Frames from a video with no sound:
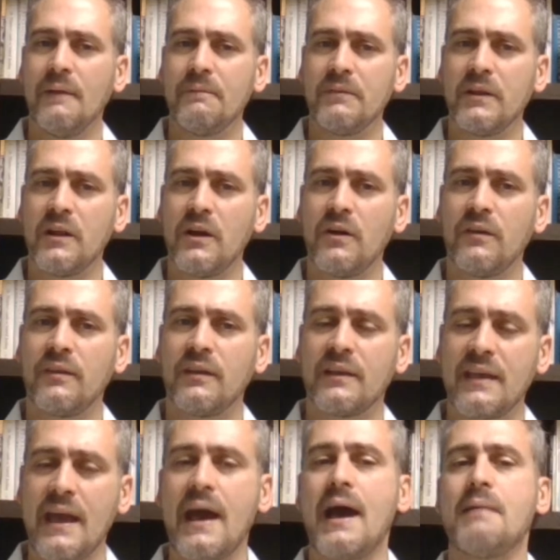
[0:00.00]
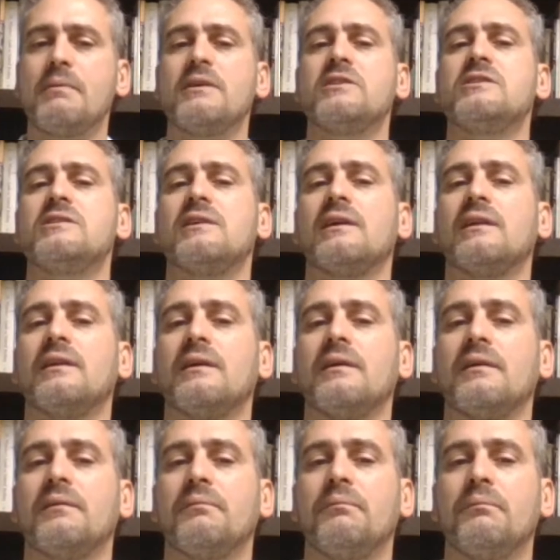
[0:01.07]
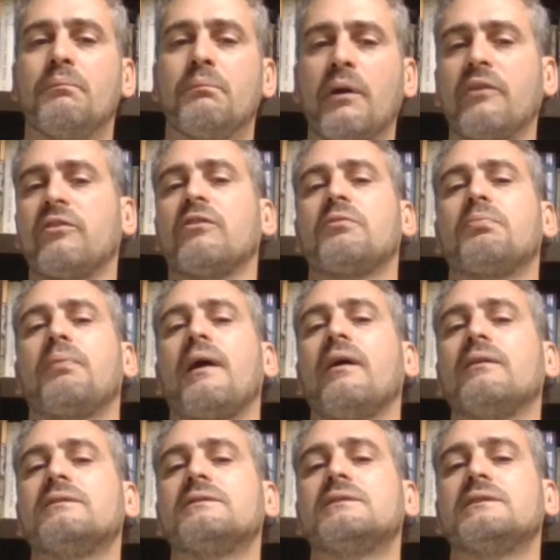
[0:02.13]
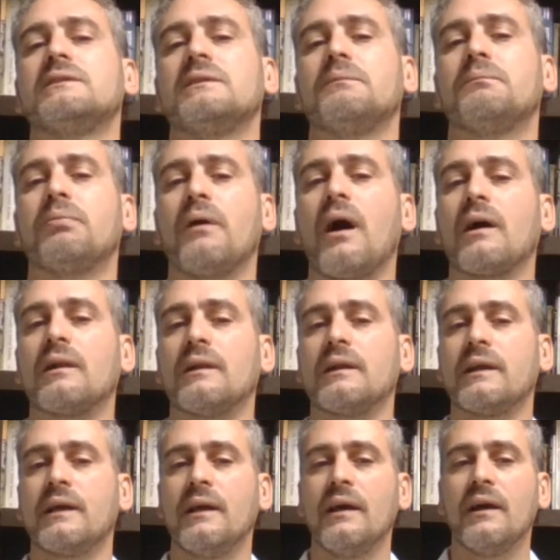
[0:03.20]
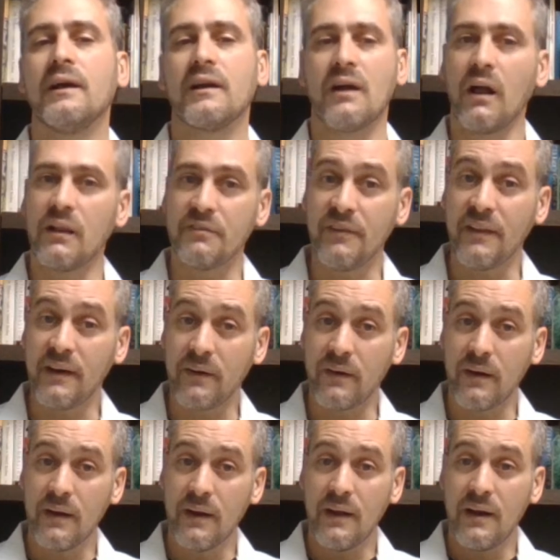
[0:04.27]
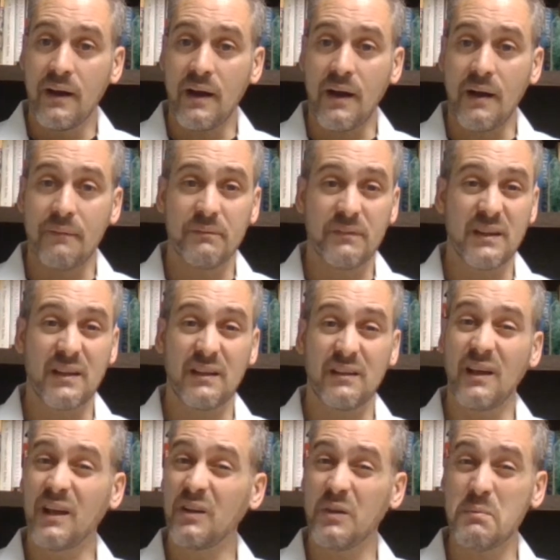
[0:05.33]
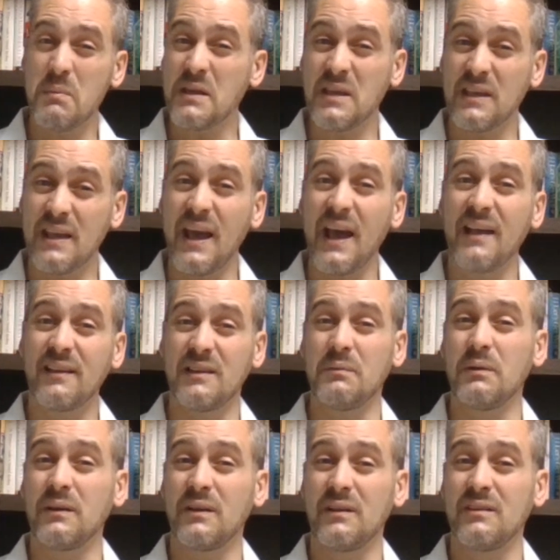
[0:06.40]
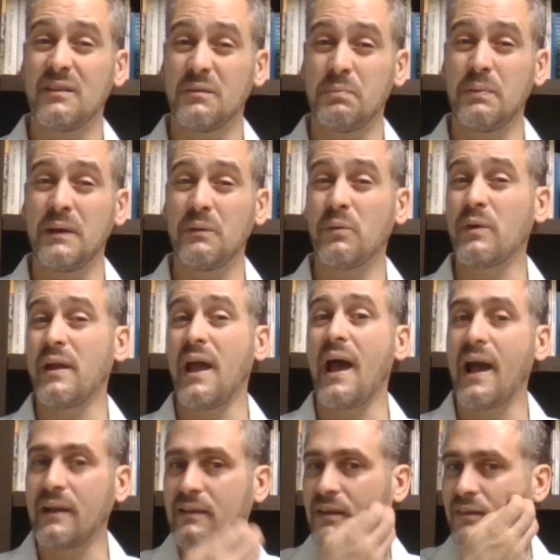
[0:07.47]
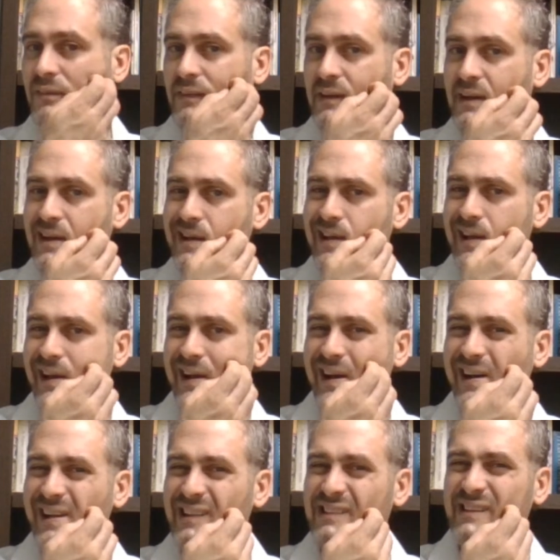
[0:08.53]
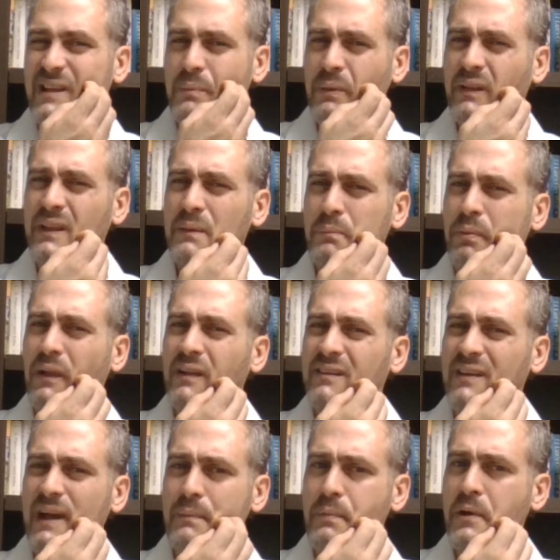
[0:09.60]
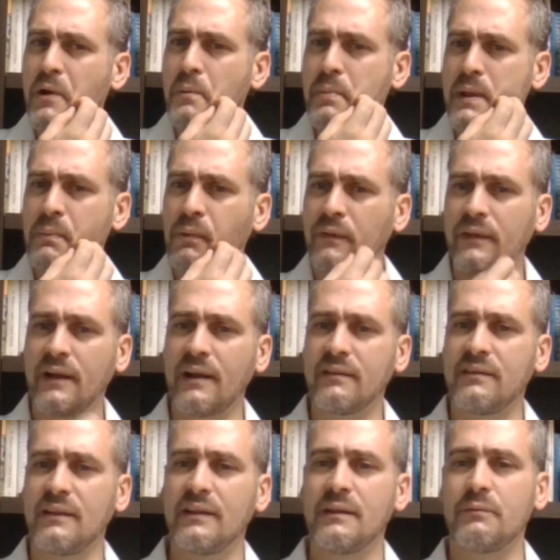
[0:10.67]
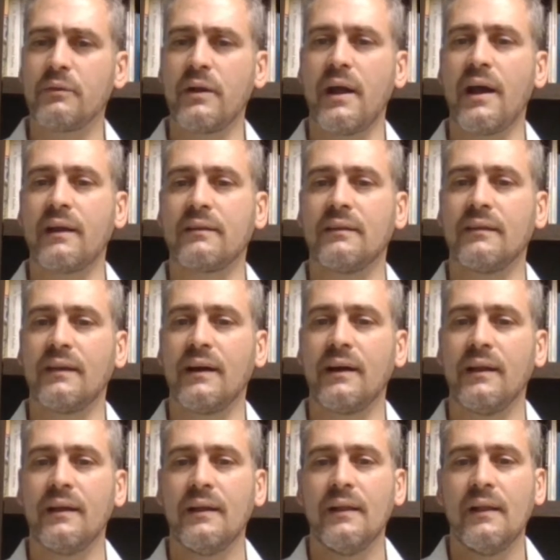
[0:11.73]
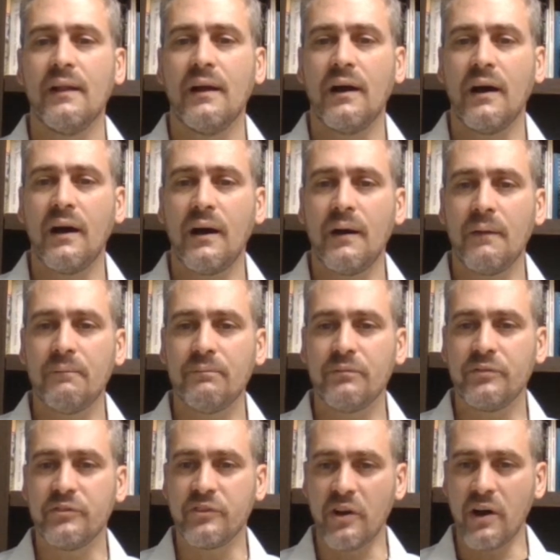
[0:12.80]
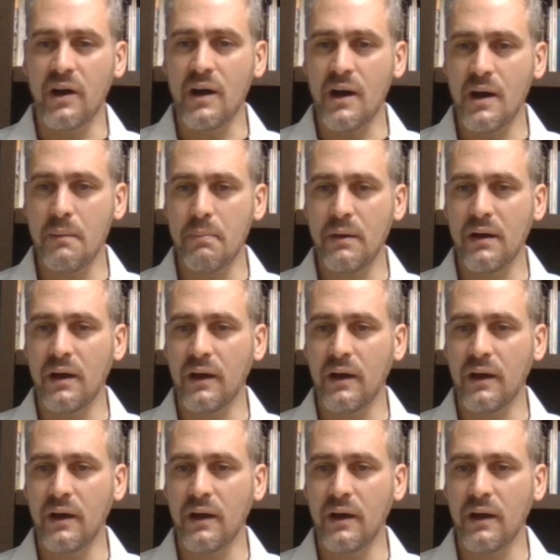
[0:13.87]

the cabbage and the Brussels sprouts and the broccoli, cauliflower, can not only make you gassy, but can just be reactive. And it's typically blood type O people that I see them react to that. Dub_CPA